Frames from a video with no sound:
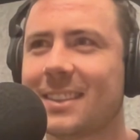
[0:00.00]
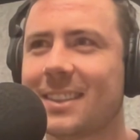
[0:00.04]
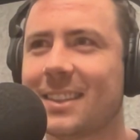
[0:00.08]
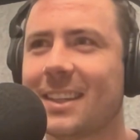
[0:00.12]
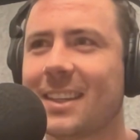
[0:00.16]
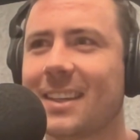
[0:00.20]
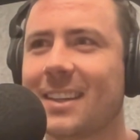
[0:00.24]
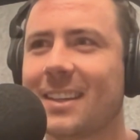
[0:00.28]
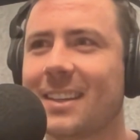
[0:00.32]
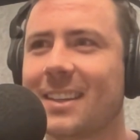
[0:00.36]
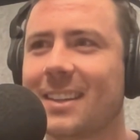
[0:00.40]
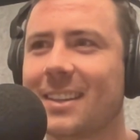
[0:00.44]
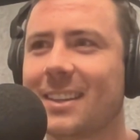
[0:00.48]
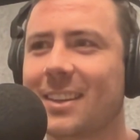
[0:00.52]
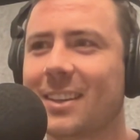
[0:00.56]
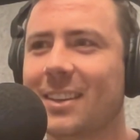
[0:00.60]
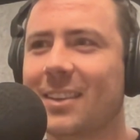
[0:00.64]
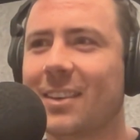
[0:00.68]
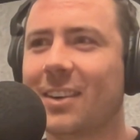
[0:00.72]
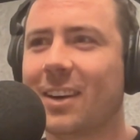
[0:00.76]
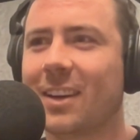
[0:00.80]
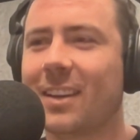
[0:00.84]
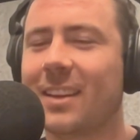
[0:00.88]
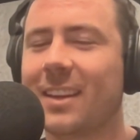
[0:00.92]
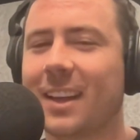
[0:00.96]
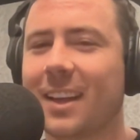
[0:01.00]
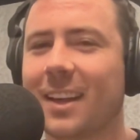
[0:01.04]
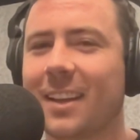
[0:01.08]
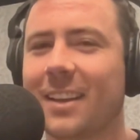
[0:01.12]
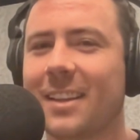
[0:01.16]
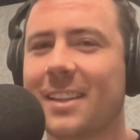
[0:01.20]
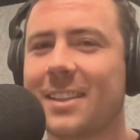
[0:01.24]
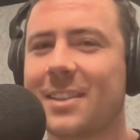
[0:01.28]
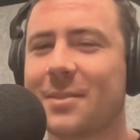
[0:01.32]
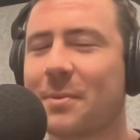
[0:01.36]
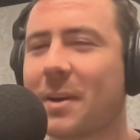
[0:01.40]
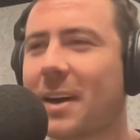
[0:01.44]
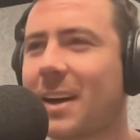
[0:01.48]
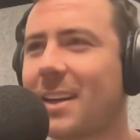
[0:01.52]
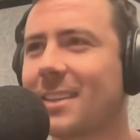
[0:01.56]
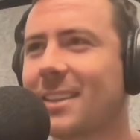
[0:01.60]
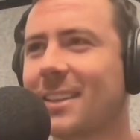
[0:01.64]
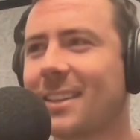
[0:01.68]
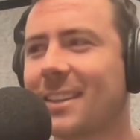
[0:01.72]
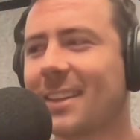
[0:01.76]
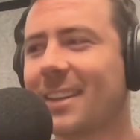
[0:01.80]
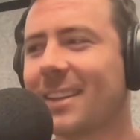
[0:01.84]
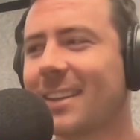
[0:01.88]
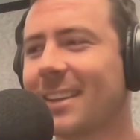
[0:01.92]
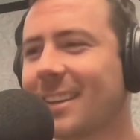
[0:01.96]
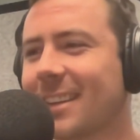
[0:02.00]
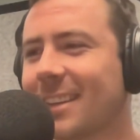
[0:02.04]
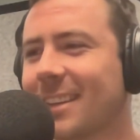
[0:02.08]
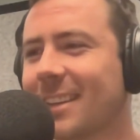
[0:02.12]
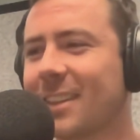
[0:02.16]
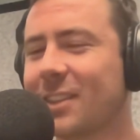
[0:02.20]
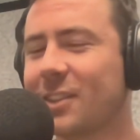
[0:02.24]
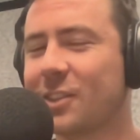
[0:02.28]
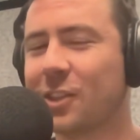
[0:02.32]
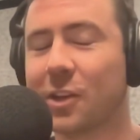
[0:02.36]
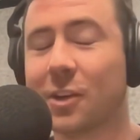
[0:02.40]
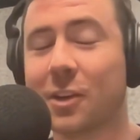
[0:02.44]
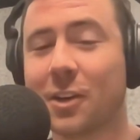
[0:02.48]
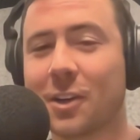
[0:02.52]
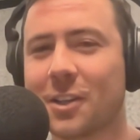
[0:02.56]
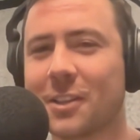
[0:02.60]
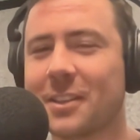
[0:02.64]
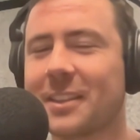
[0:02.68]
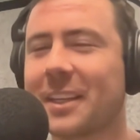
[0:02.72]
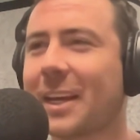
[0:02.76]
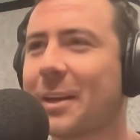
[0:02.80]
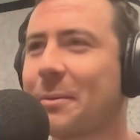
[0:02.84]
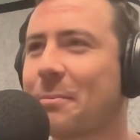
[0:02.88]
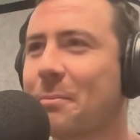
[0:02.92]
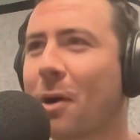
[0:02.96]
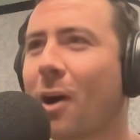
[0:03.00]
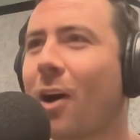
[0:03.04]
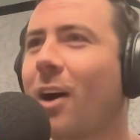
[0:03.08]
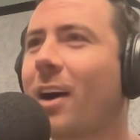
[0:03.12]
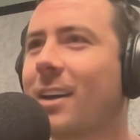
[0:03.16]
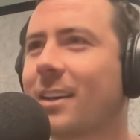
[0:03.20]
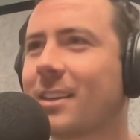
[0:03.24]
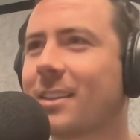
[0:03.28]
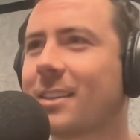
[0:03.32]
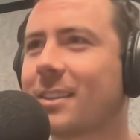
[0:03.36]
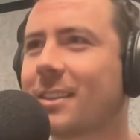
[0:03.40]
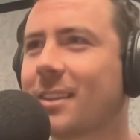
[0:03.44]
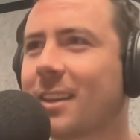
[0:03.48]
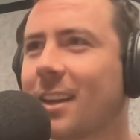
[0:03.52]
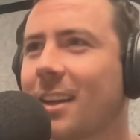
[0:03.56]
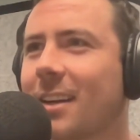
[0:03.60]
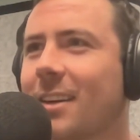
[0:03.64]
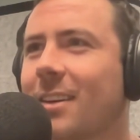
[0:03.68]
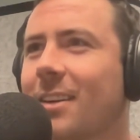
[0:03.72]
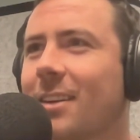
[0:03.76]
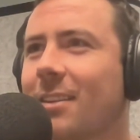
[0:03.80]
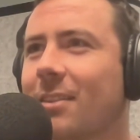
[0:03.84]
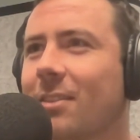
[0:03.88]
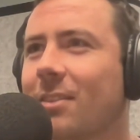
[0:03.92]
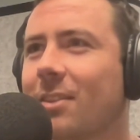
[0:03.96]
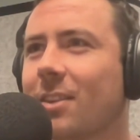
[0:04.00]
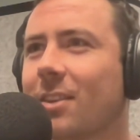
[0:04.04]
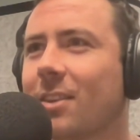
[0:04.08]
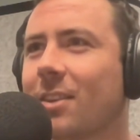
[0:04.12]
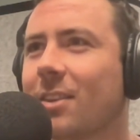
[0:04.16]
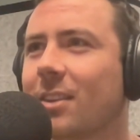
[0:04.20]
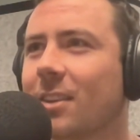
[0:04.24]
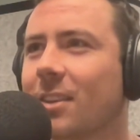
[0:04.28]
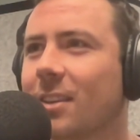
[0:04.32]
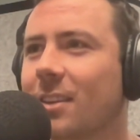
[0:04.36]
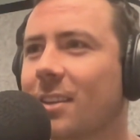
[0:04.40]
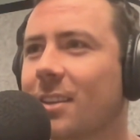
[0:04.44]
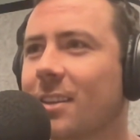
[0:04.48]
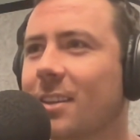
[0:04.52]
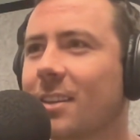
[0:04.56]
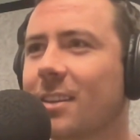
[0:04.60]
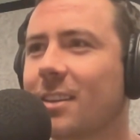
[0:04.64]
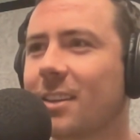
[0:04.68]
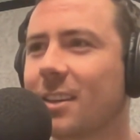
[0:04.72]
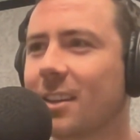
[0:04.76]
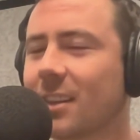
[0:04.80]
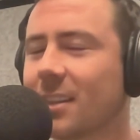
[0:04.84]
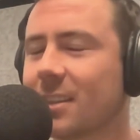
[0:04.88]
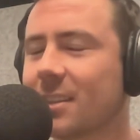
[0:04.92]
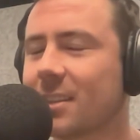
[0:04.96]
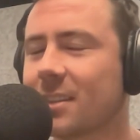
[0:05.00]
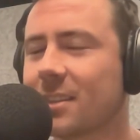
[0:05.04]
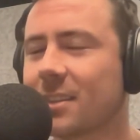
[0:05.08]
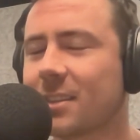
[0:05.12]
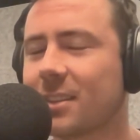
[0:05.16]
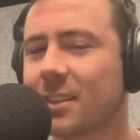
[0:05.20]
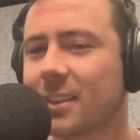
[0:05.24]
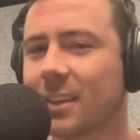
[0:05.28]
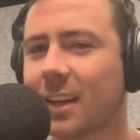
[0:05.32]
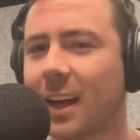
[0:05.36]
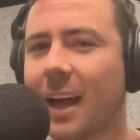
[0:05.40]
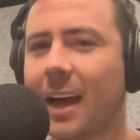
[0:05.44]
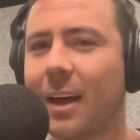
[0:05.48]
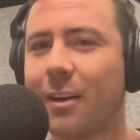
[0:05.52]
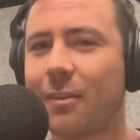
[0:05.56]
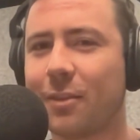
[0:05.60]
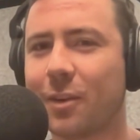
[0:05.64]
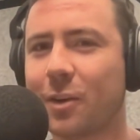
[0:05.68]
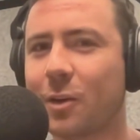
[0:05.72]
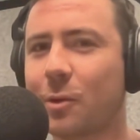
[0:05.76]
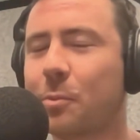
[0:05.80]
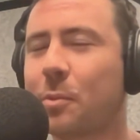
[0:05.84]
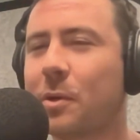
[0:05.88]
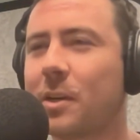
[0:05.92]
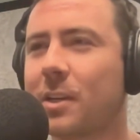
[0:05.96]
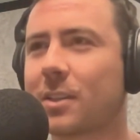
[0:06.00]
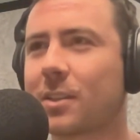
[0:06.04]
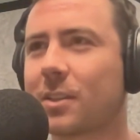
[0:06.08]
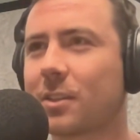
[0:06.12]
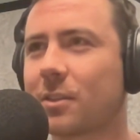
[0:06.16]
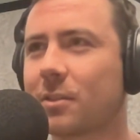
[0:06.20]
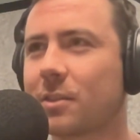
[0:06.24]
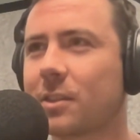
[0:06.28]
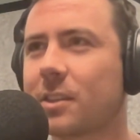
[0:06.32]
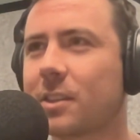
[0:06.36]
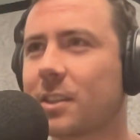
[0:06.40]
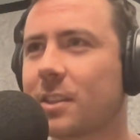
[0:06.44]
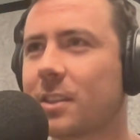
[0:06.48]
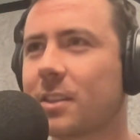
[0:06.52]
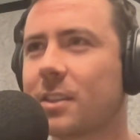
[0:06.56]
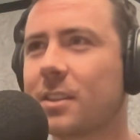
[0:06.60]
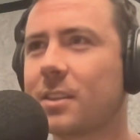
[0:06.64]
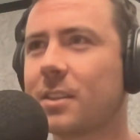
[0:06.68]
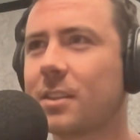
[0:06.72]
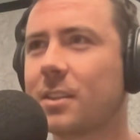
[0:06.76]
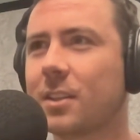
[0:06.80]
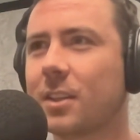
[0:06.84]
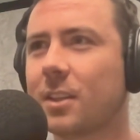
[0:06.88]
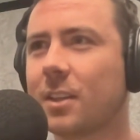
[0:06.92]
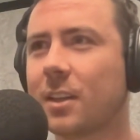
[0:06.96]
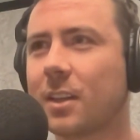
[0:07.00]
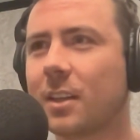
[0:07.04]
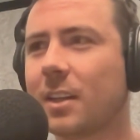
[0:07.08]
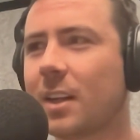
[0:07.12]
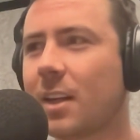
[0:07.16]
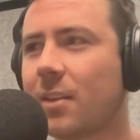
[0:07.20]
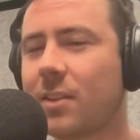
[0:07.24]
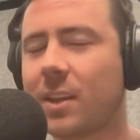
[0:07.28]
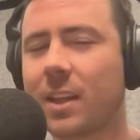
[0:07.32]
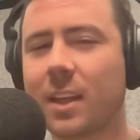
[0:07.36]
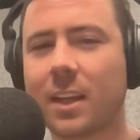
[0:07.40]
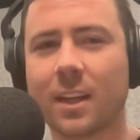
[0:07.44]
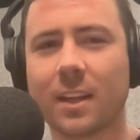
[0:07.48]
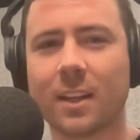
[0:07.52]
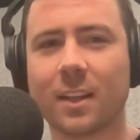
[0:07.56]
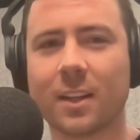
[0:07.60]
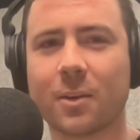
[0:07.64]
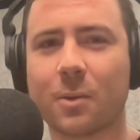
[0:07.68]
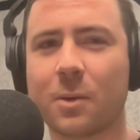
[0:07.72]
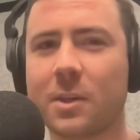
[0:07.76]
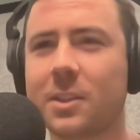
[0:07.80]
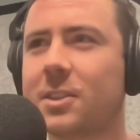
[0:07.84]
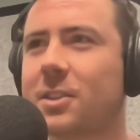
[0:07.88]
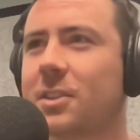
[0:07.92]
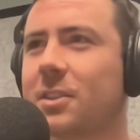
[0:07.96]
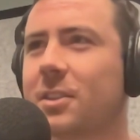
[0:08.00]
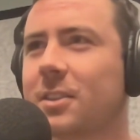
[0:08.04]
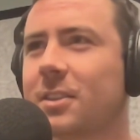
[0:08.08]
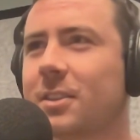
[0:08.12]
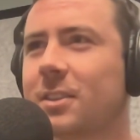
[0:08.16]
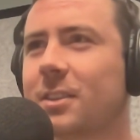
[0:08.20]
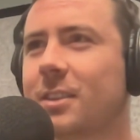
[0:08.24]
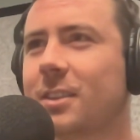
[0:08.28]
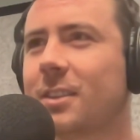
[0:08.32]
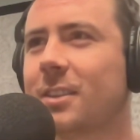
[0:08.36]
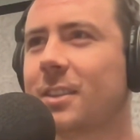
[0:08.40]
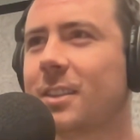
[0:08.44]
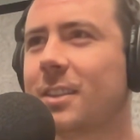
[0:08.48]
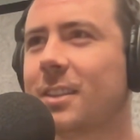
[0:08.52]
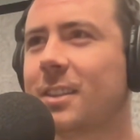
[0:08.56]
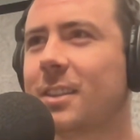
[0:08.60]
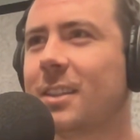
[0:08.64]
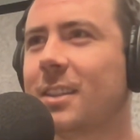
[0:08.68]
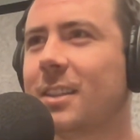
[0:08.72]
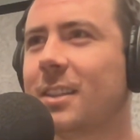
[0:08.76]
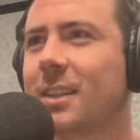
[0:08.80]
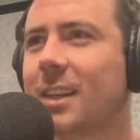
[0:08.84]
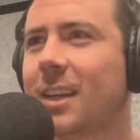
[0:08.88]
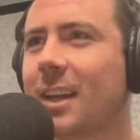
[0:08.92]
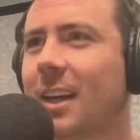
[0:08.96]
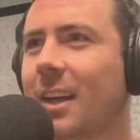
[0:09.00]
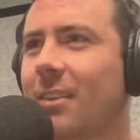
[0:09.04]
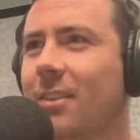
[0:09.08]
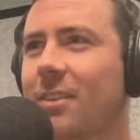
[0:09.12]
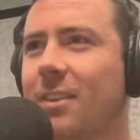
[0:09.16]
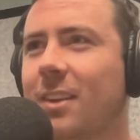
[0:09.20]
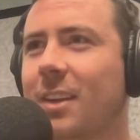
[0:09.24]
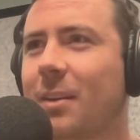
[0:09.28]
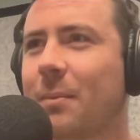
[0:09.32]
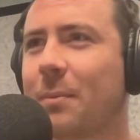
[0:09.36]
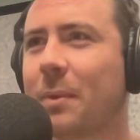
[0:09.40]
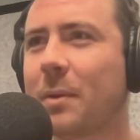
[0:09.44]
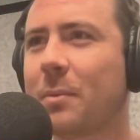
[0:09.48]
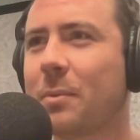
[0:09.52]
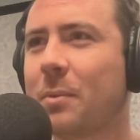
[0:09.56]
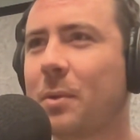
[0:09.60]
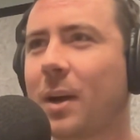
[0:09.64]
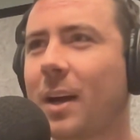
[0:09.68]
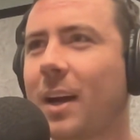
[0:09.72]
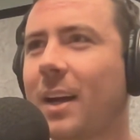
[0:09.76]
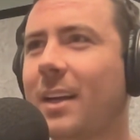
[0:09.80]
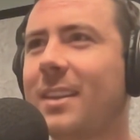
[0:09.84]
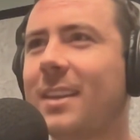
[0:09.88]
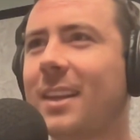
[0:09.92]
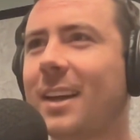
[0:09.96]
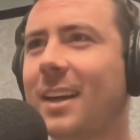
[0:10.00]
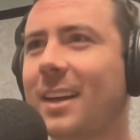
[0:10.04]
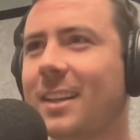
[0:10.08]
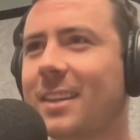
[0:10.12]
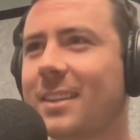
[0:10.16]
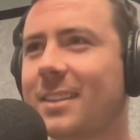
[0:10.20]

Yeah. Well, I think I think it's amazing the the journos get mics. I don't know if you you listen to AFL press conferences. Yeah. You can never hear the question. Yeah. I feel like people hate that.